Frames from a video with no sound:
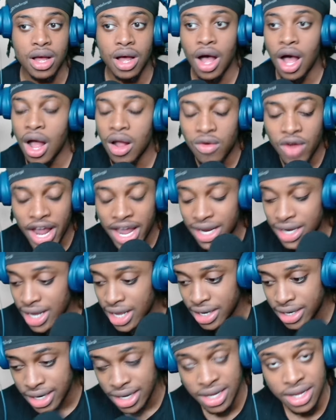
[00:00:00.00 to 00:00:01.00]
All right,
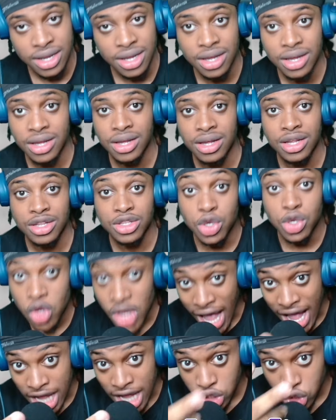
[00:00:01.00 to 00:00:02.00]
then
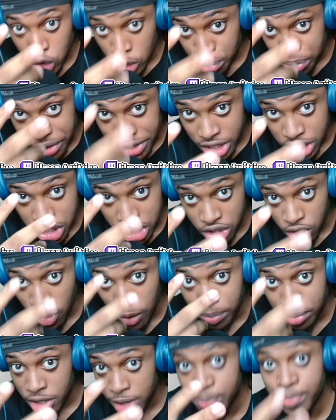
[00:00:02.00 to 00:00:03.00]
two actual brothers, you
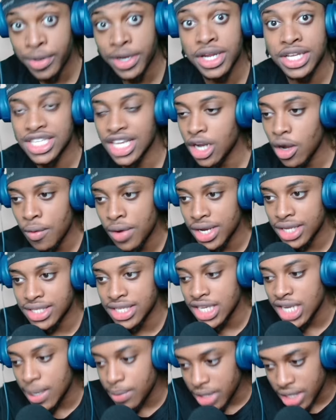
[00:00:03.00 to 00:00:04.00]
know, blood brothers. I don't want to
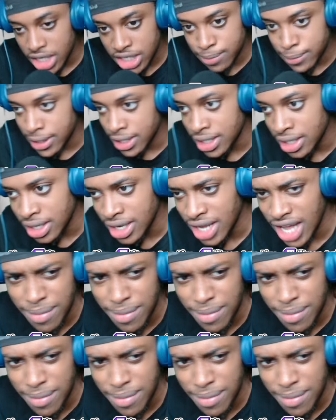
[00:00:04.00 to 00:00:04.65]
see them kiss blood.